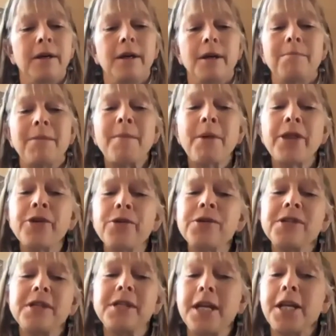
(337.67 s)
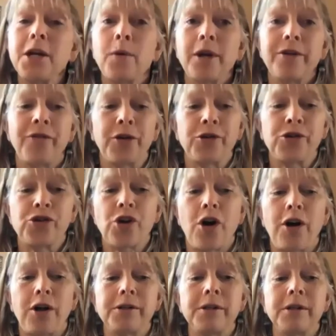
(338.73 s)
My mother is knitting one of her
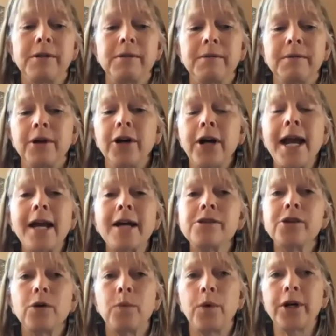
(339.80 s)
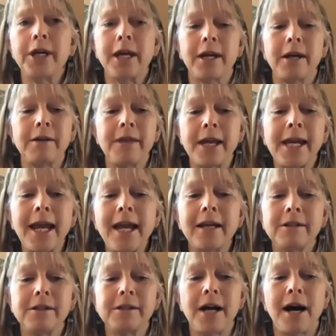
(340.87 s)
shawls. Her hands are working, they can't
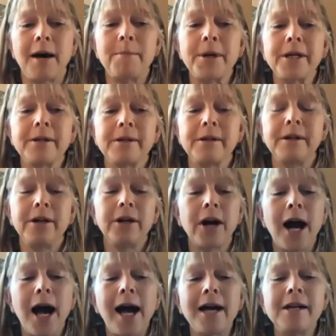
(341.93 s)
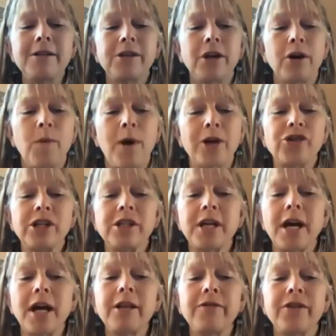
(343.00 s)
stop. Her eyes are watching
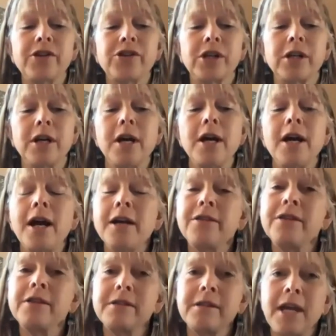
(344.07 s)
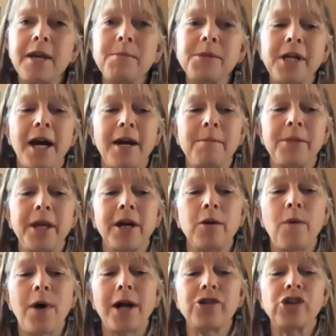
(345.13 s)
television at the same time they are
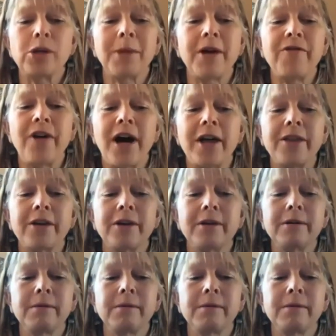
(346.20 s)
watching my father.